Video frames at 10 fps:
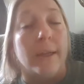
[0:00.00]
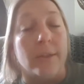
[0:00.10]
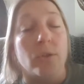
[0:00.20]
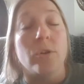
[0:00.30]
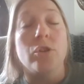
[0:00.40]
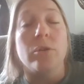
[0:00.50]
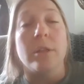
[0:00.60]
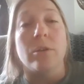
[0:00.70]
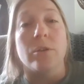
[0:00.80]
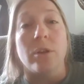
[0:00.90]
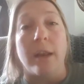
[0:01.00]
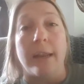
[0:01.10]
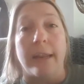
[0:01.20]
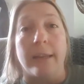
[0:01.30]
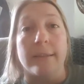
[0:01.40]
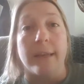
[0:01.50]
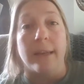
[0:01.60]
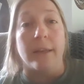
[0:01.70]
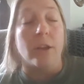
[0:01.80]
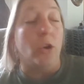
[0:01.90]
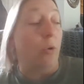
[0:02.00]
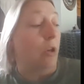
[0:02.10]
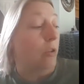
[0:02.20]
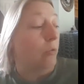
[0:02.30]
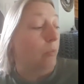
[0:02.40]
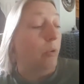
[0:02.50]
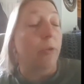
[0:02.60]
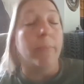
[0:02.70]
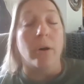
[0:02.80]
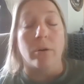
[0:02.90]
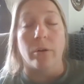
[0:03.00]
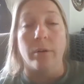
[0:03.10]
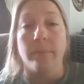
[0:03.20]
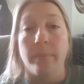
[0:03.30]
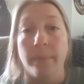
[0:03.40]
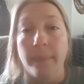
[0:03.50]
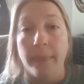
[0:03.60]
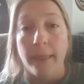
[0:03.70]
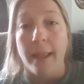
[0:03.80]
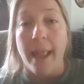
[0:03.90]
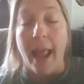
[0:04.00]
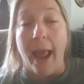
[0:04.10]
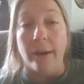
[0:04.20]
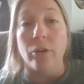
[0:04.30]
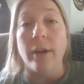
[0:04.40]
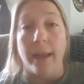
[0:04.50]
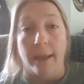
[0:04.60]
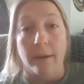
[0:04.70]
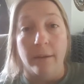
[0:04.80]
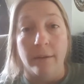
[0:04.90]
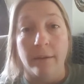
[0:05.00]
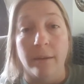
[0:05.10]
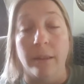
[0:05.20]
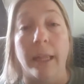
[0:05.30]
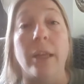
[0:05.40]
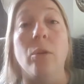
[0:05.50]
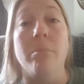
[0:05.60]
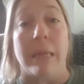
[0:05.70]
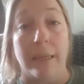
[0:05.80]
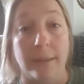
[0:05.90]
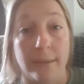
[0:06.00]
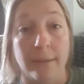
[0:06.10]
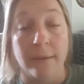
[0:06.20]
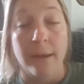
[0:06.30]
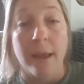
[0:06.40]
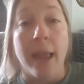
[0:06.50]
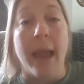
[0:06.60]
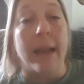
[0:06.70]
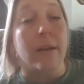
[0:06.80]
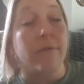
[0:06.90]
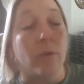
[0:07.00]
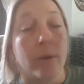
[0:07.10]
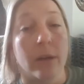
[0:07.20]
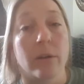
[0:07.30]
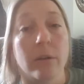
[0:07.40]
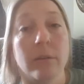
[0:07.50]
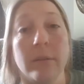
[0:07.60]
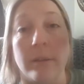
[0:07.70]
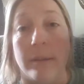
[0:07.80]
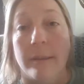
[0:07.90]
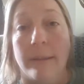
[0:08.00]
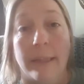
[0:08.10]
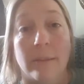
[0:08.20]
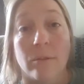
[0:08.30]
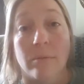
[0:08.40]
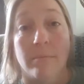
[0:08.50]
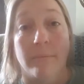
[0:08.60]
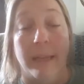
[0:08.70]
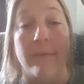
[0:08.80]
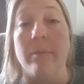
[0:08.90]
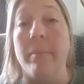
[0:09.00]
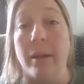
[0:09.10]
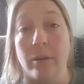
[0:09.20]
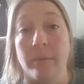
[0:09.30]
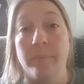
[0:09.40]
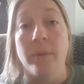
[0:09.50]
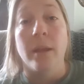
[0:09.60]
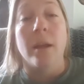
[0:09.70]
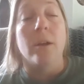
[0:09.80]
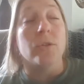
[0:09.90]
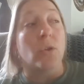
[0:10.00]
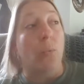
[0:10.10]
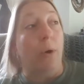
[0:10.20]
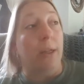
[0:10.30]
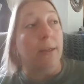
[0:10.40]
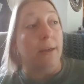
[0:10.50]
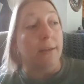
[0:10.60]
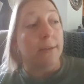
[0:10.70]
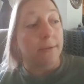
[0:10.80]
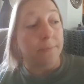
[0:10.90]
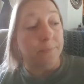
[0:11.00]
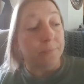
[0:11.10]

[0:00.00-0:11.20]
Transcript: as soon as you see her starting to get excited, you can throw the bonker at her head like you mean it. And if you hit her, that's even better. So what it does,